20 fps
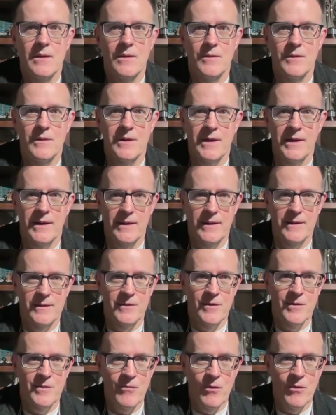kind of like
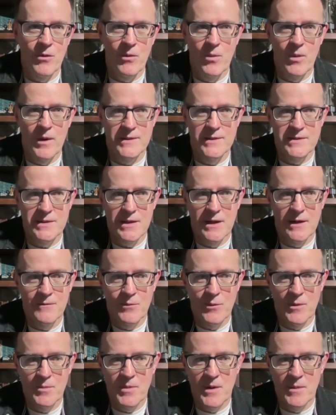the throwaway stuff
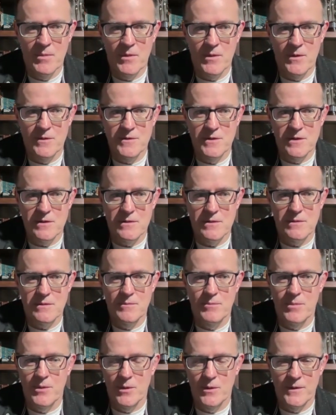where people are just
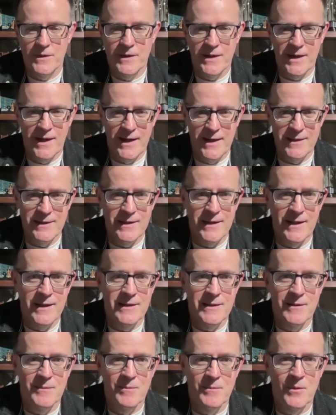building
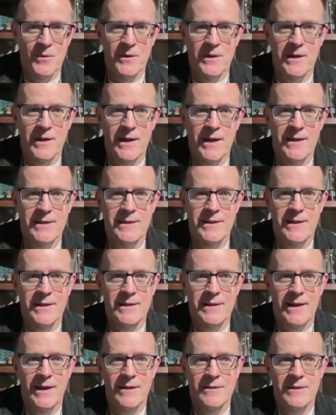content and putting
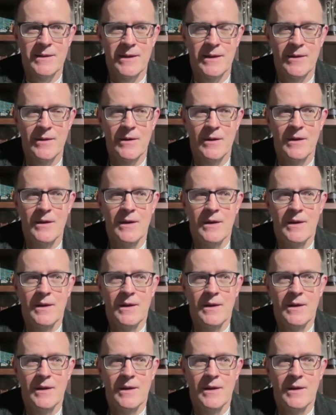content out there.